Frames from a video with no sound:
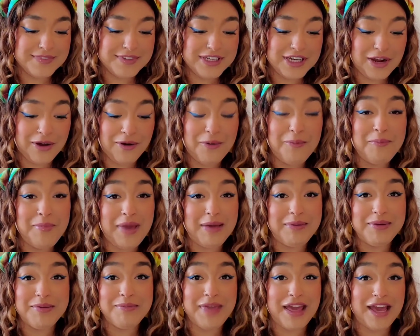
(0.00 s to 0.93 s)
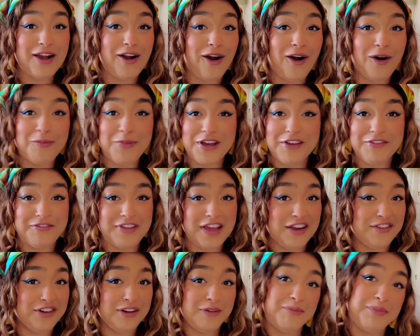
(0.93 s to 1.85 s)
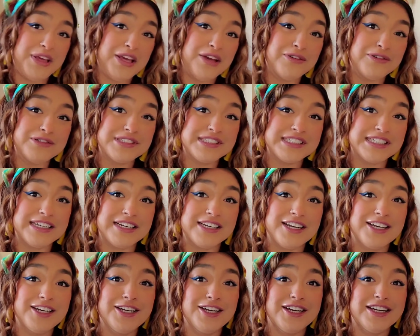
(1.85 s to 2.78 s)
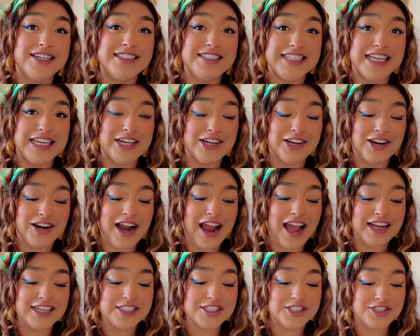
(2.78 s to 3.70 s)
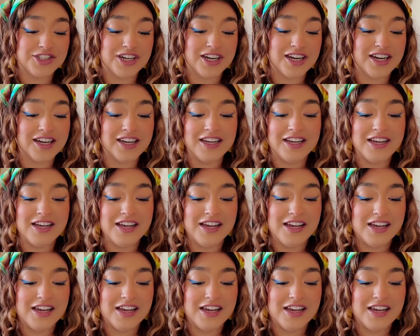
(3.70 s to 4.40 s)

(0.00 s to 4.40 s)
You know, maybe make all my favorite meals and cook dinner extra.